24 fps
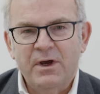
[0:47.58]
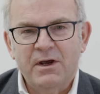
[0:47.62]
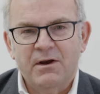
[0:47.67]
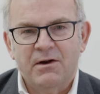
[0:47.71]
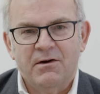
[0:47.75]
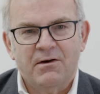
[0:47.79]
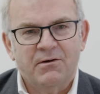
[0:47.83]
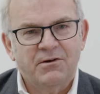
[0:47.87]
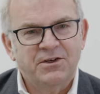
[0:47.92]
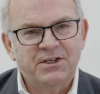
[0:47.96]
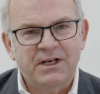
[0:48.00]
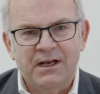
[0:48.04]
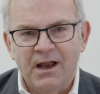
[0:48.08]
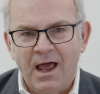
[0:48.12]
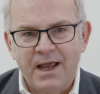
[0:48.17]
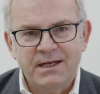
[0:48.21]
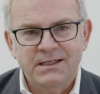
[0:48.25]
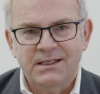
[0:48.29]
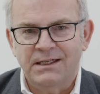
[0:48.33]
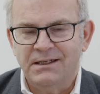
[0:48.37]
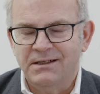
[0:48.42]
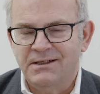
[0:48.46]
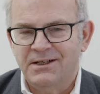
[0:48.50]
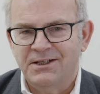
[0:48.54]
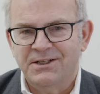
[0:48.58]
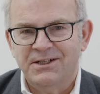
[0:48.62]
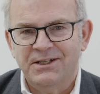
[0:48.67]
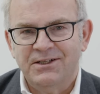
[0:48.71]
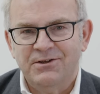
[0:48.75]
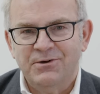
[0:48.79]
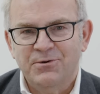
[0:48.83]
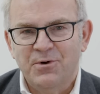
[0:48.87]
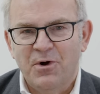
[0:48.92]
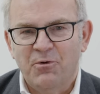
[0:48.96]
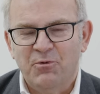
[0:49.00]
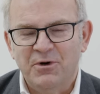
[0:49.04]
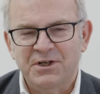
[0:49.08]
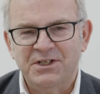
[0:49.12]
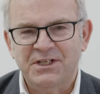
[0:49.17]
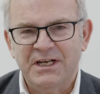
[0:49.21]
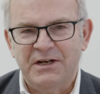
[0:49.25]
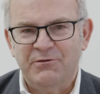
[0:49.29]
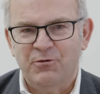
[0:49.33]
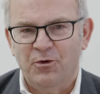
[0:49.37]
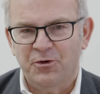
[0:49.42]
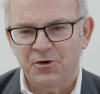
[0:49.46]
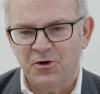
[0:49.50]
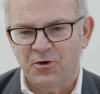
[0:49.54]
We're delighted to
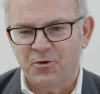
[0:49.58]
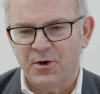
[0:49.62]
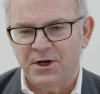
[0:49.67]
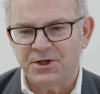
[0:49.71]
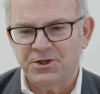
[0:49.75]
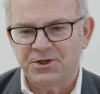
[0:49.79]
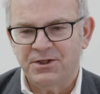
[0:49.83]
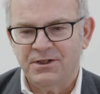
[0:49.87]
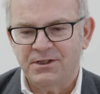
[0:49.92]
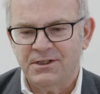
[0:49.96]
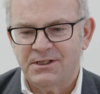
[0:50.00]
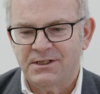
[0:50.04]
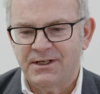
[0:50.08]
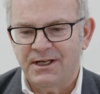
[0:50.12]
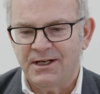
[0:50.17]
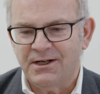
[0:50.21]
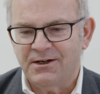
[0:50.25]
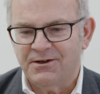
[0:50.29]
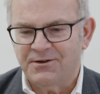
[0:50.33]
receive all your questions.